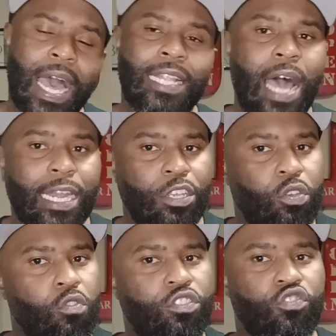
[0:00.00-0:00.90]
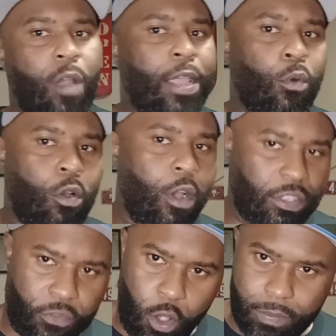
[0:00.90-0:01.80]
A lot of dudes is writing
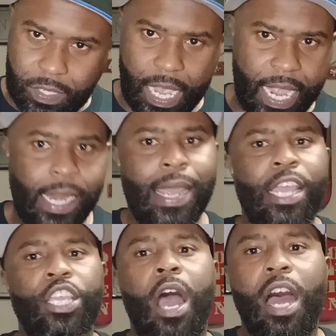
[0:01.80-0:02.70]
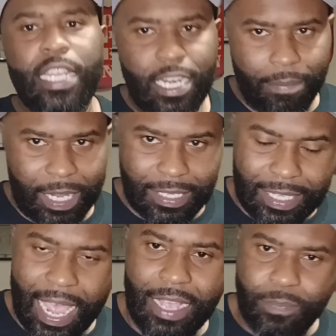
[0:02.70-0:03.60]
requests for him saying, y'all need to, because
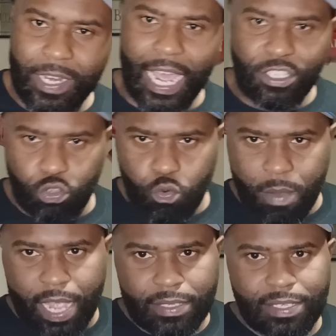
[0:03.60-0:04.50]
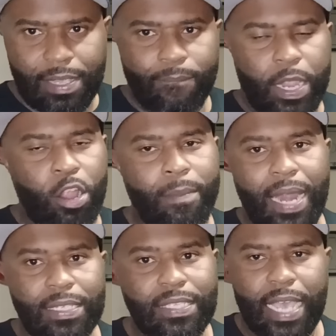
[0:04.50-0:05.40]
now it's been like 2 months.
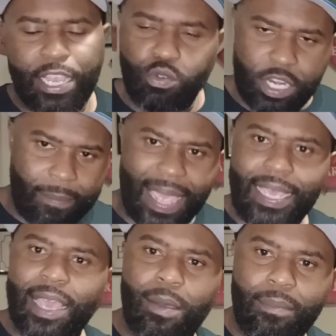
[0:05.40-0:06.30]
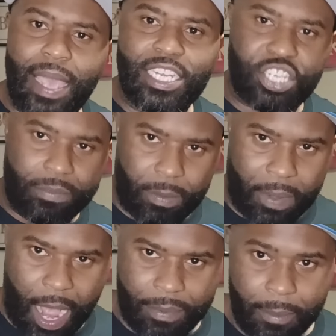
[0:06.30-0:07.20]
Everybody's saying you need to make Chip the
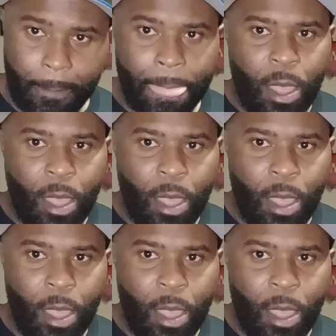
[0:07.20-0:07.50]
barber